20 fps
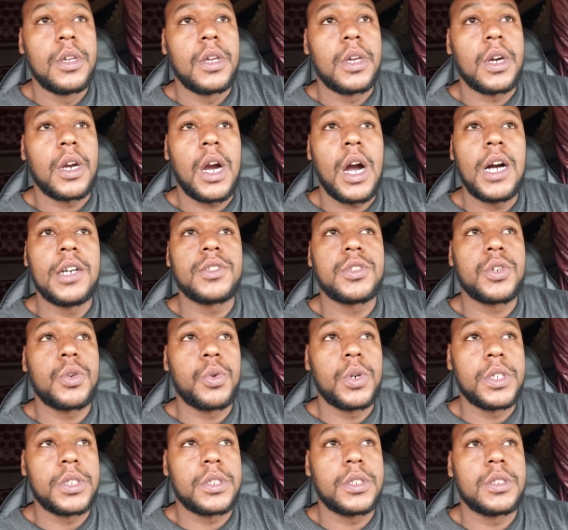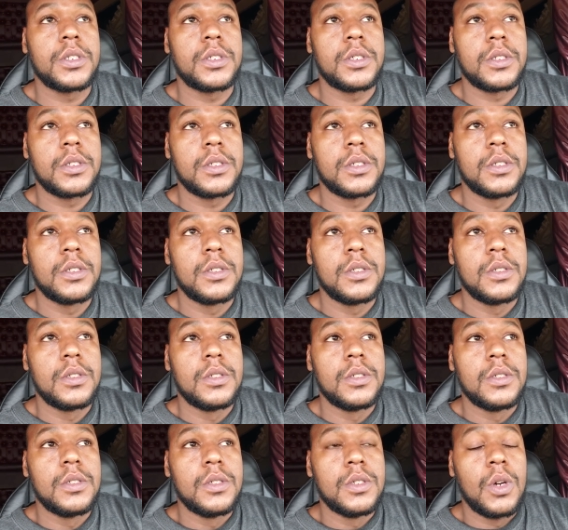and consequences
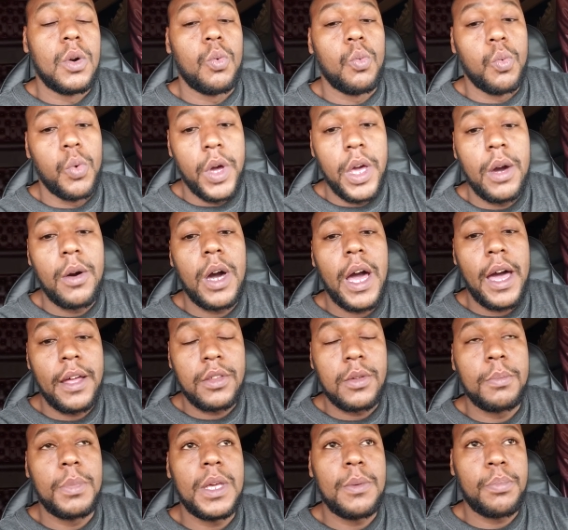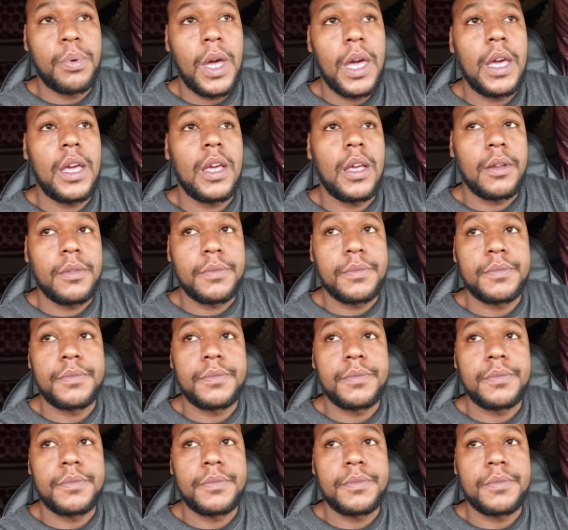will have to be paid